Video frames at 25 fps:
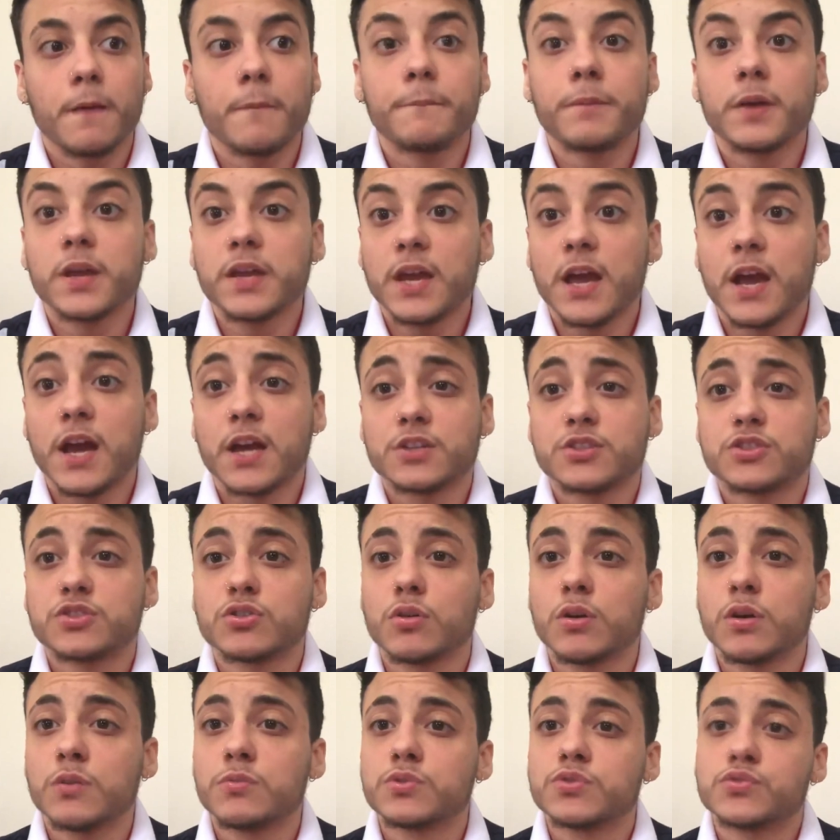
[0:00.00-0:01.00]
But yeah,
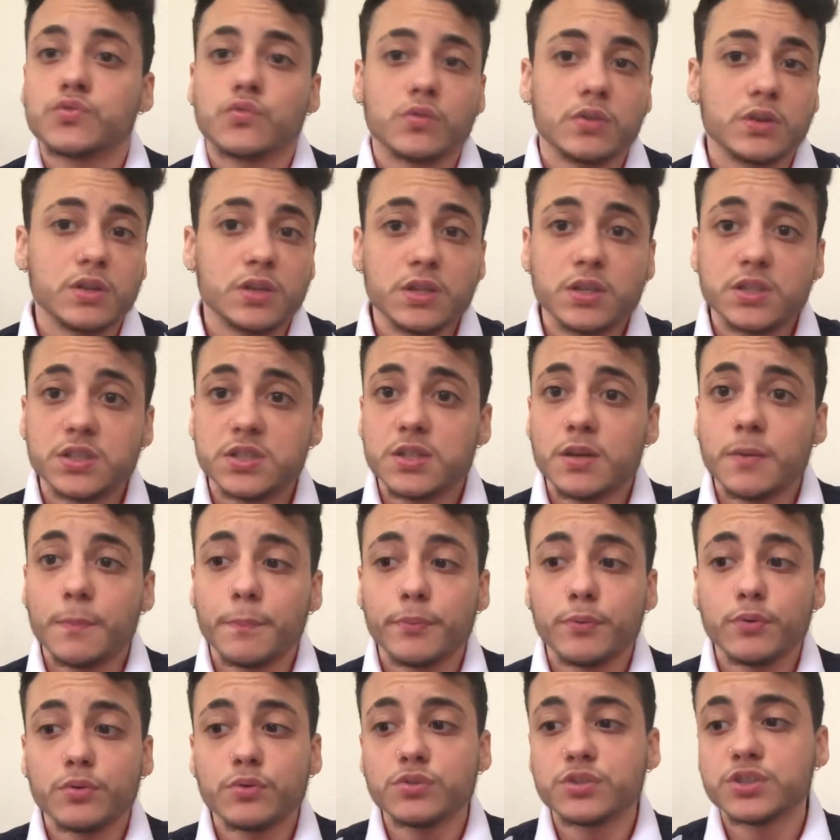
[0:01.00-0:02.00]
so it was really
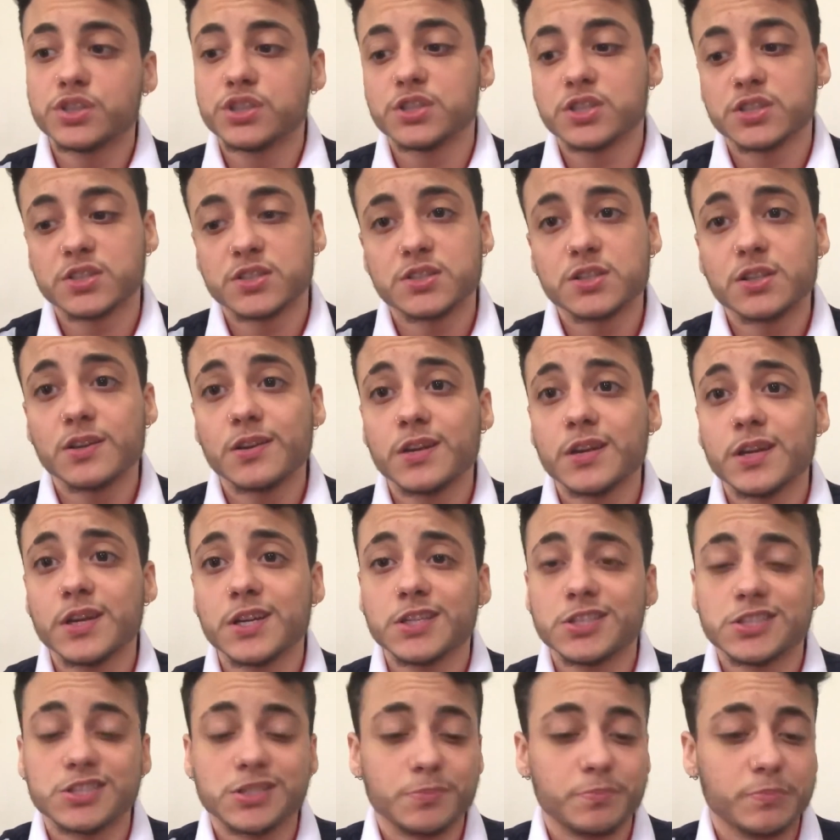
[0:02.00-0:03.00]
simple. She just took
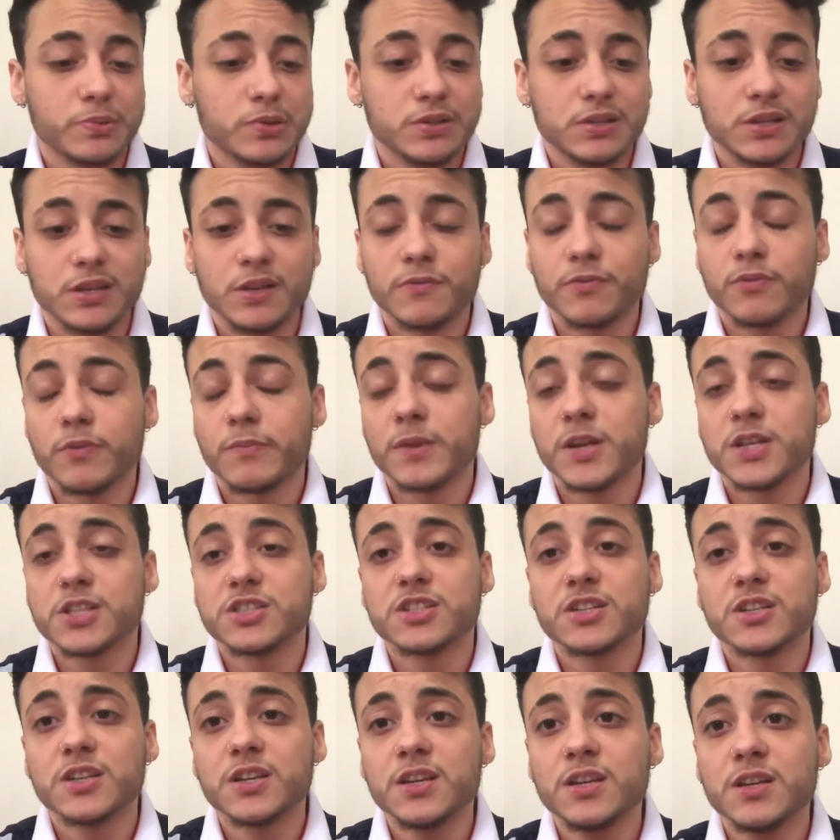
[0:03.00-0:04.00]
it, she put the
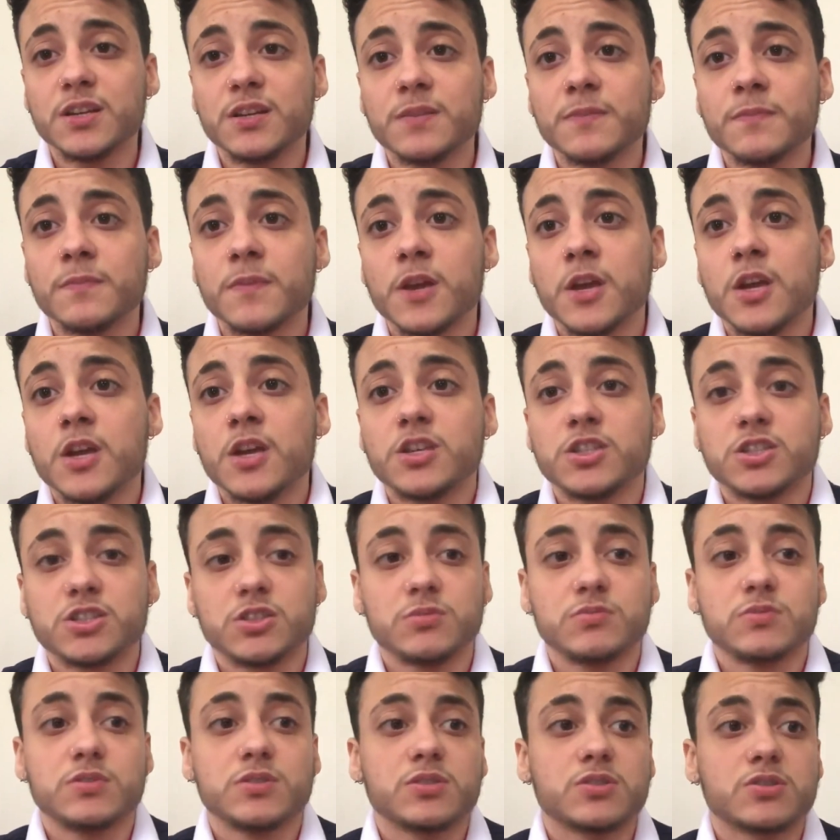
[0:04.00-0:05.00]
information in,
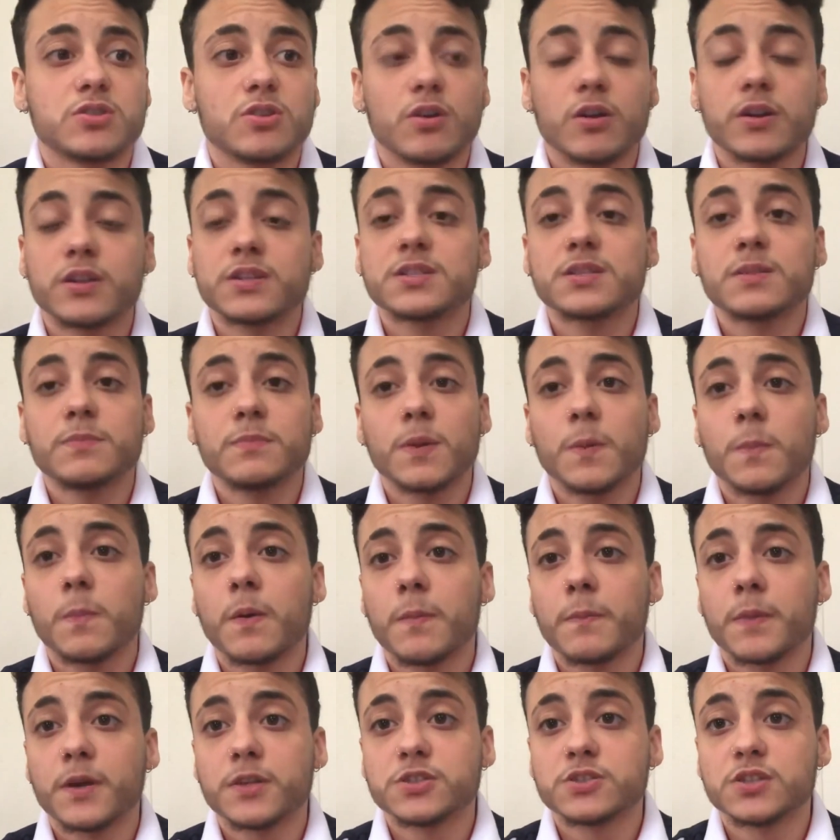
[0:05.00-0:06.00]
she was talking to me
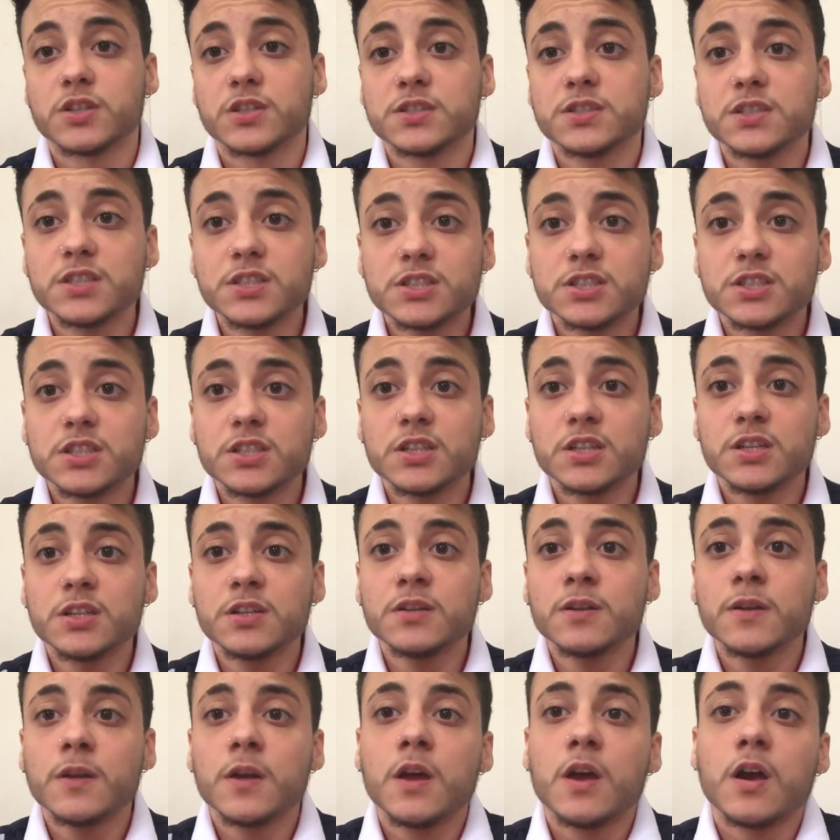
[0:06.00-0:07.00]
about my
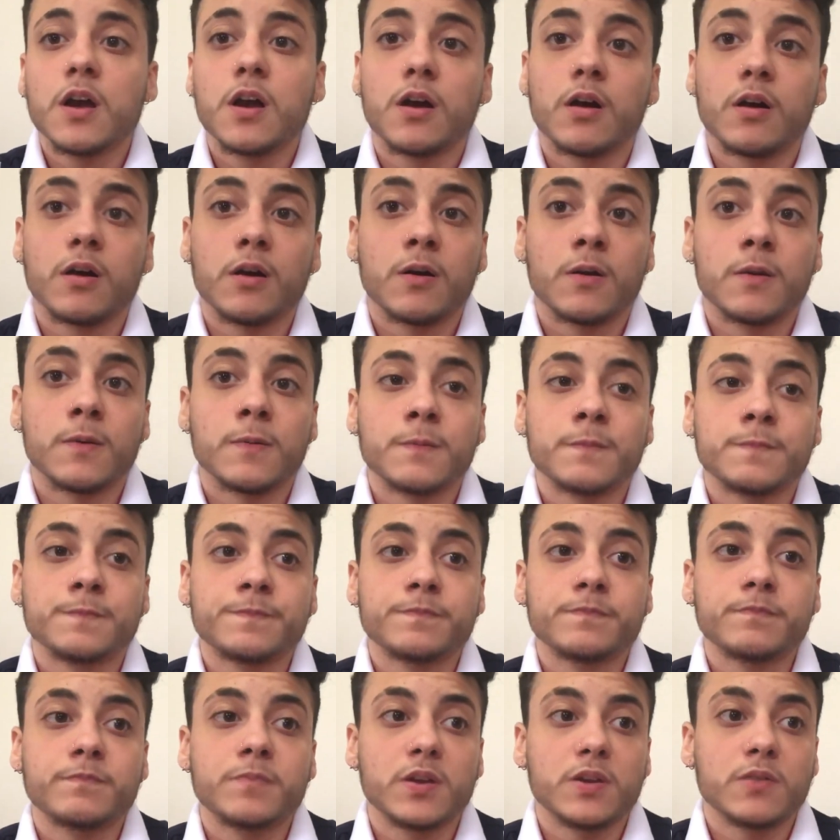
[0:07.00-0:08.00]
transition,
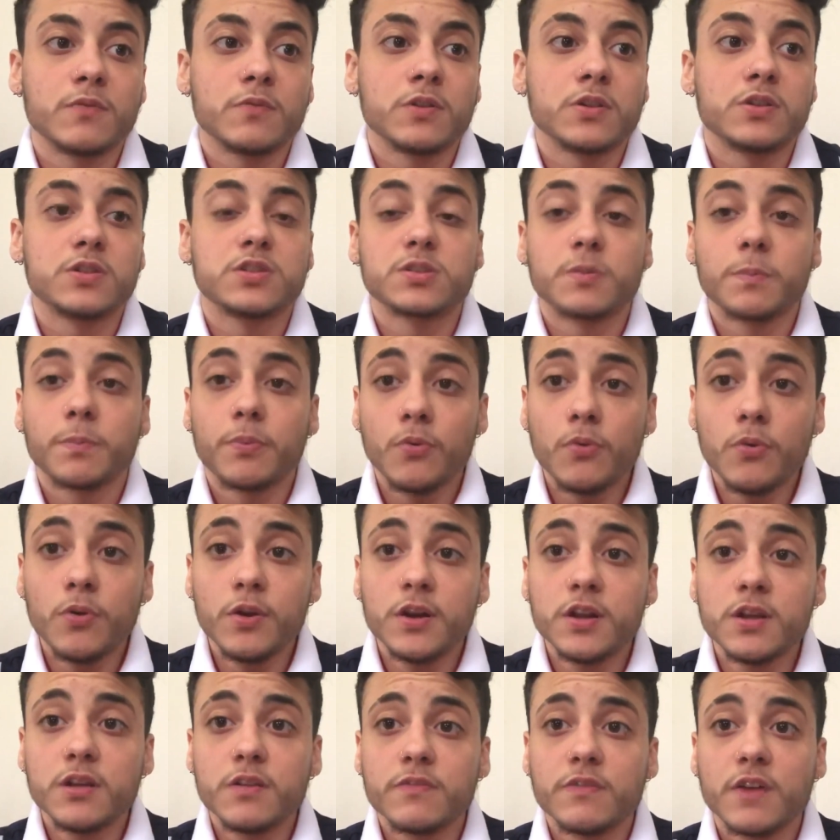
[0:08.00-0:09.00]
being really
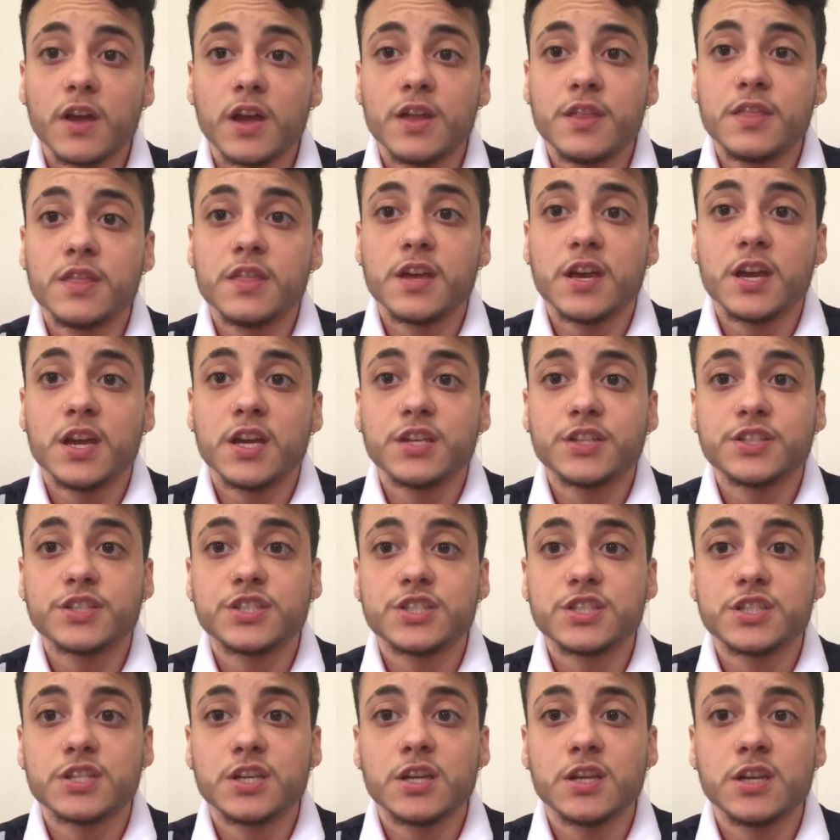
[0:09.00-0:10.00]
supportive, and then
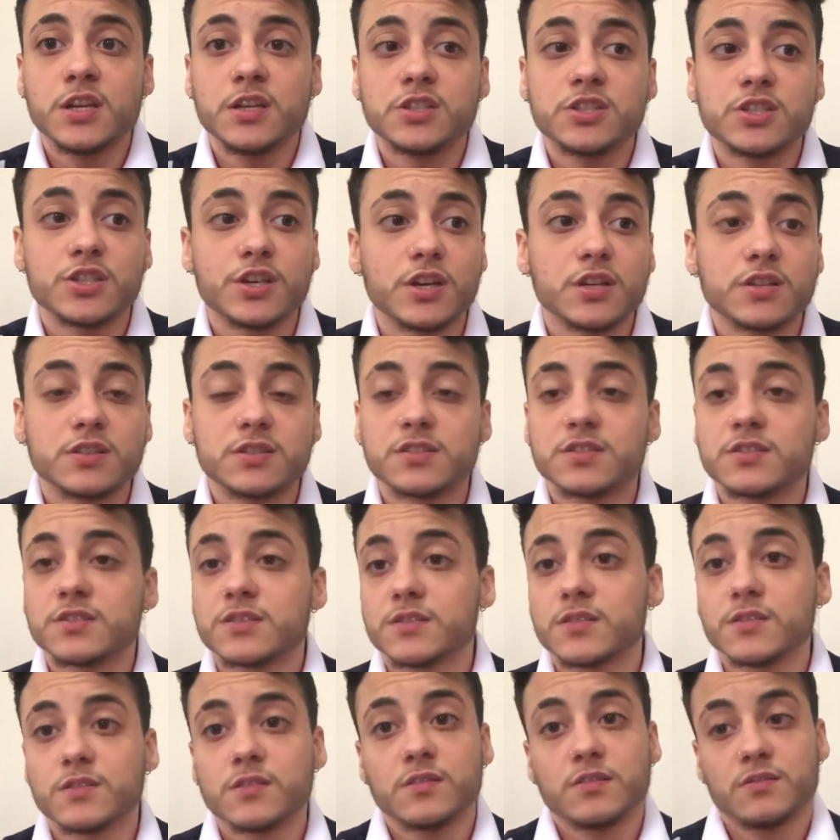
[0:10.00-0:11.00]
she
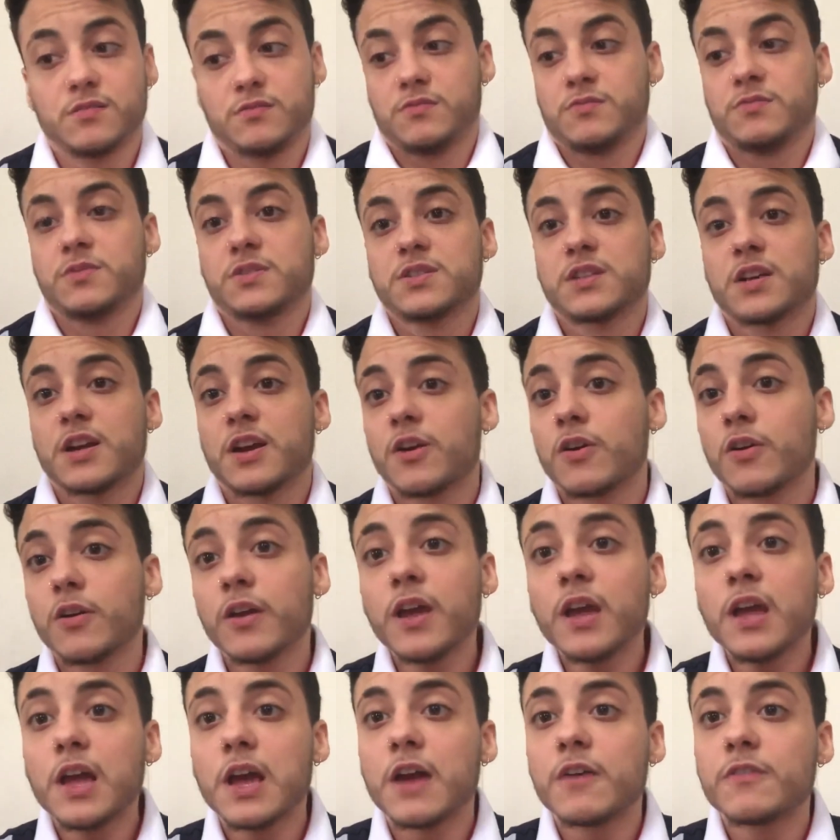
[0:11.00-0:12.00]
just was like,
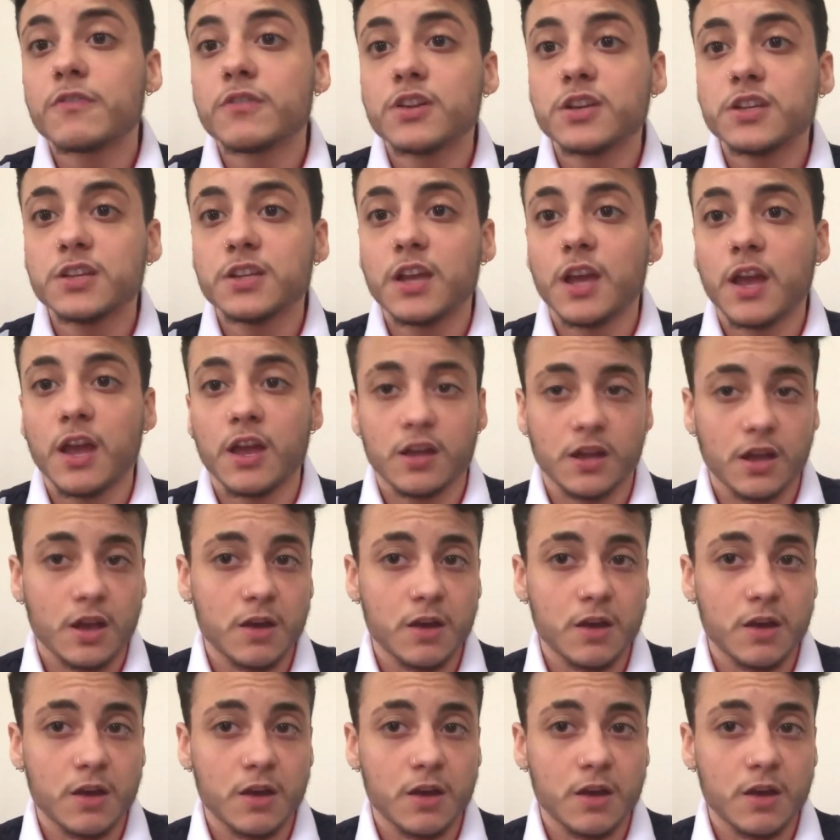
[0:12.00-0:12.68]
okay, have a good day.